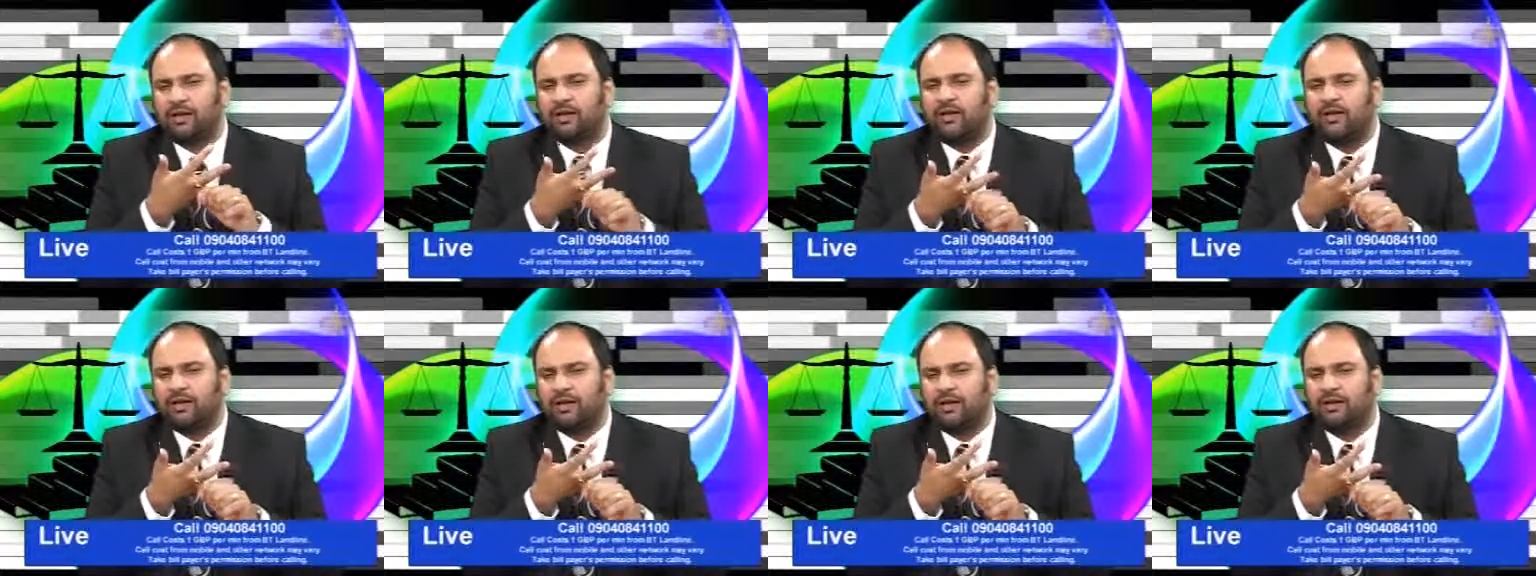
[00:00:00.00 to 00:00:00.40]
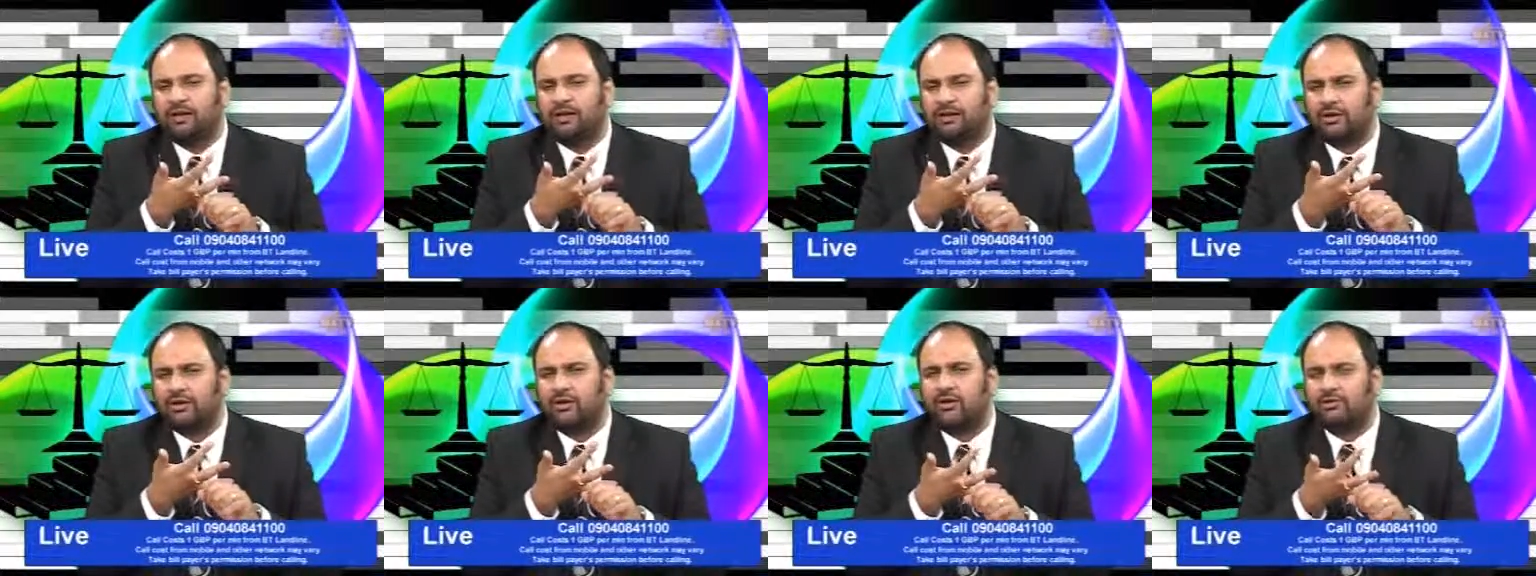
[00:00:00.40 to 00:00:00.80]
India
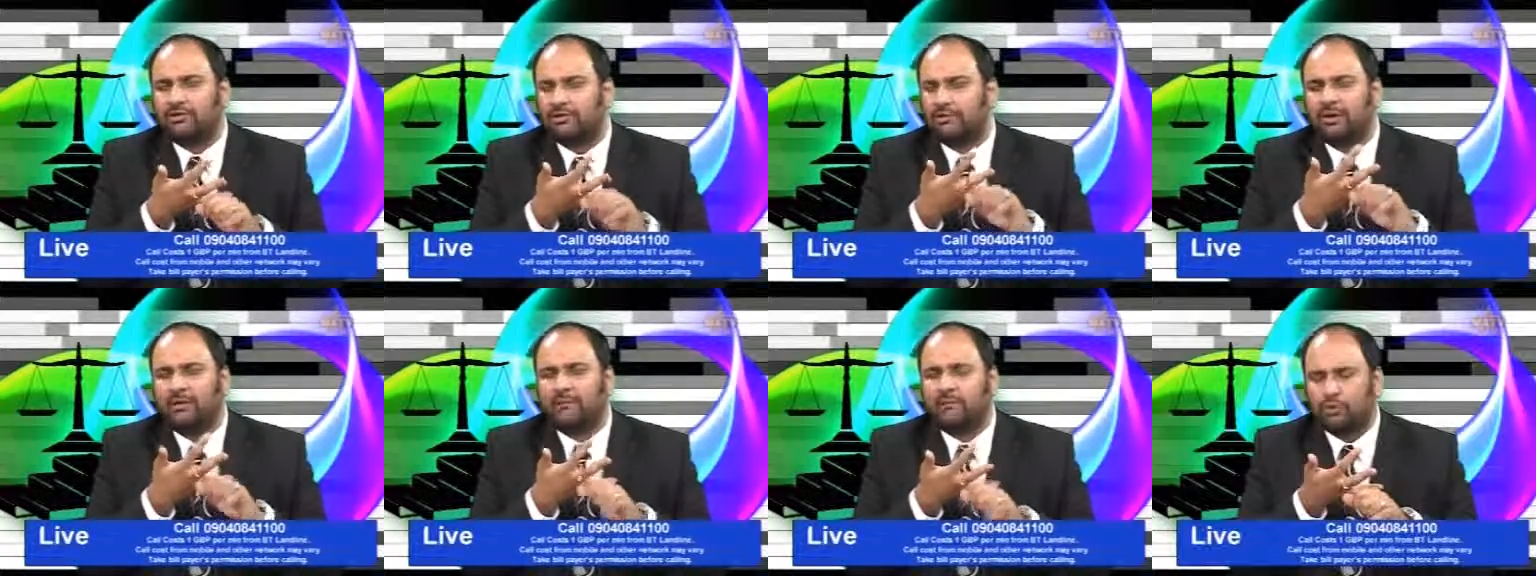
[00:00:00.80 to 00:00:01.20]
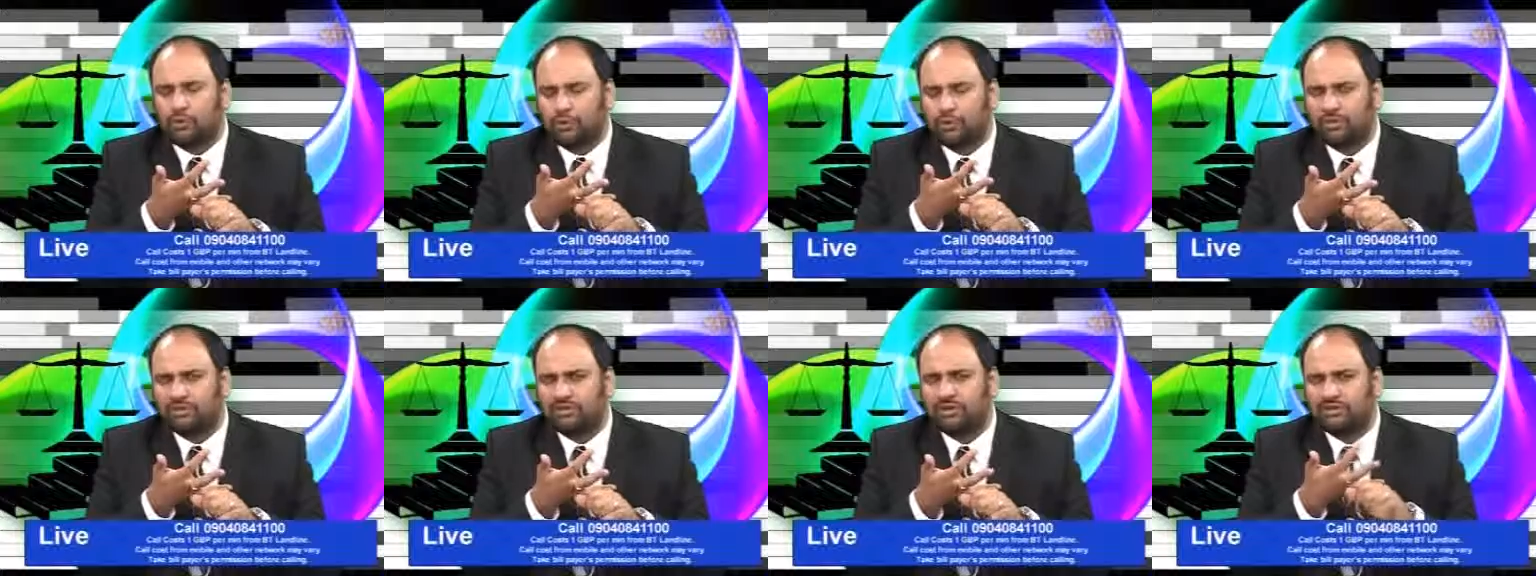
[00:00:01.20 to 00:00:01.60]
or from
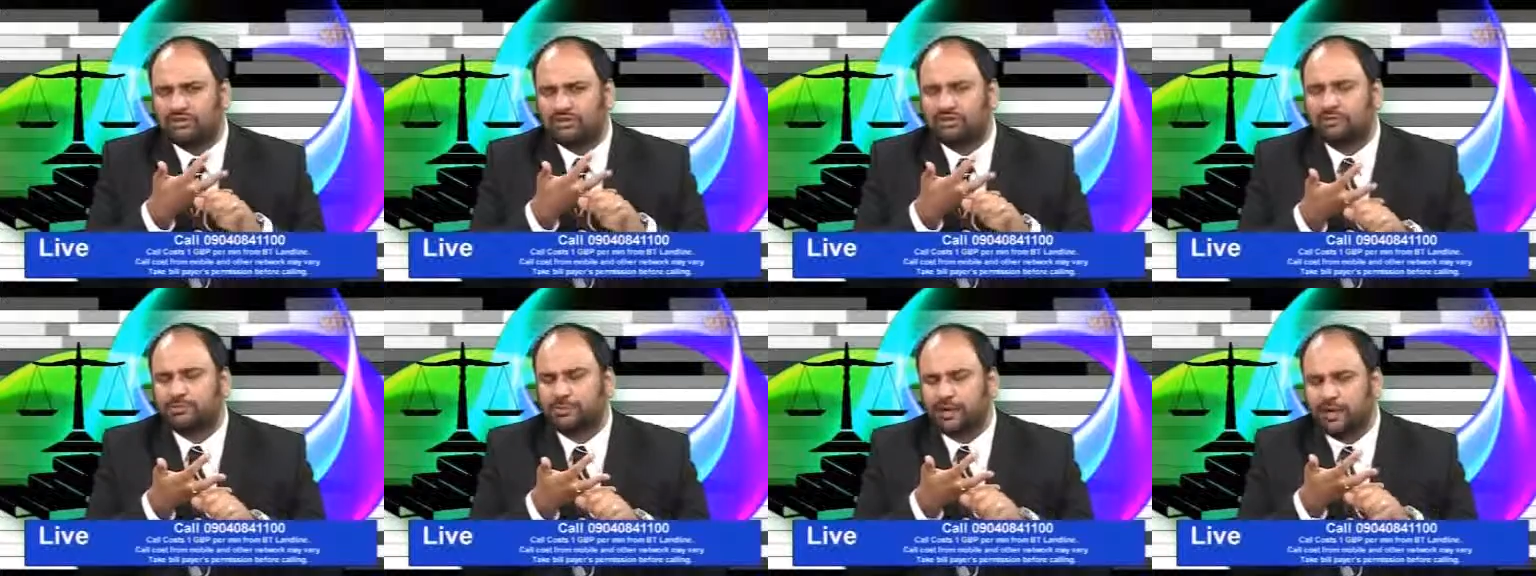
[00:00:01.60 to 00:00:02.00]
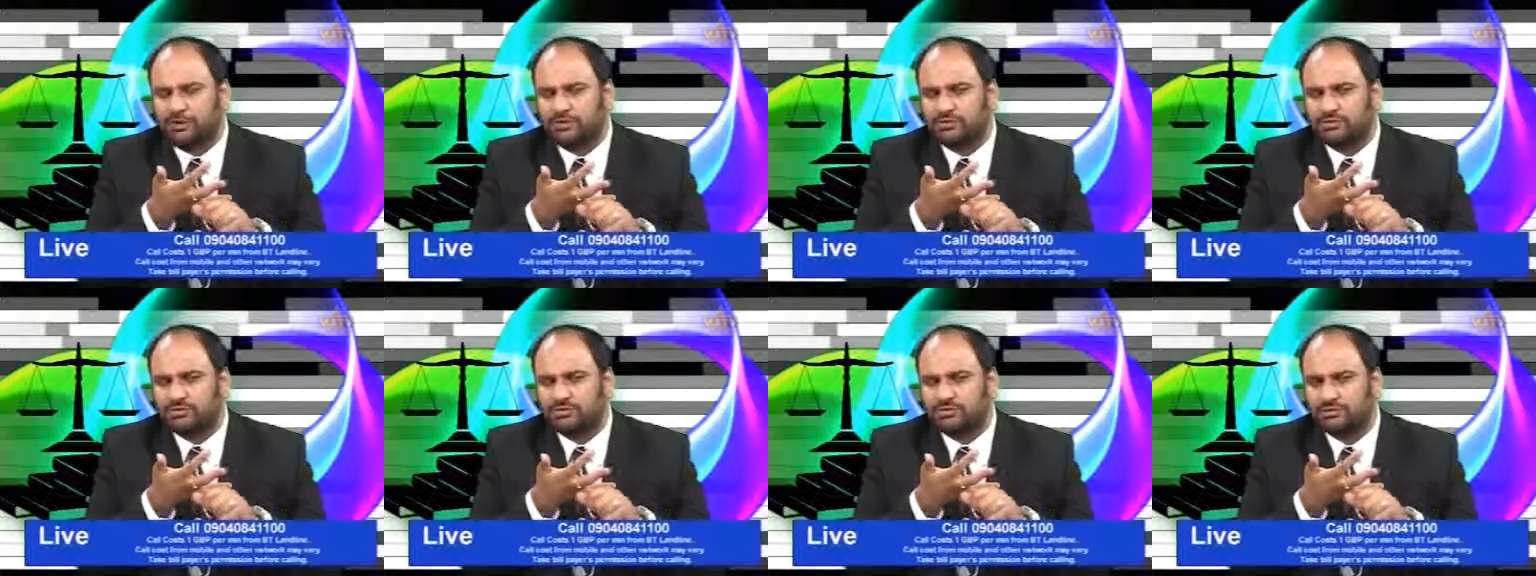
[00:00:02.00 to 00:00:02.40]
abroad as a spouse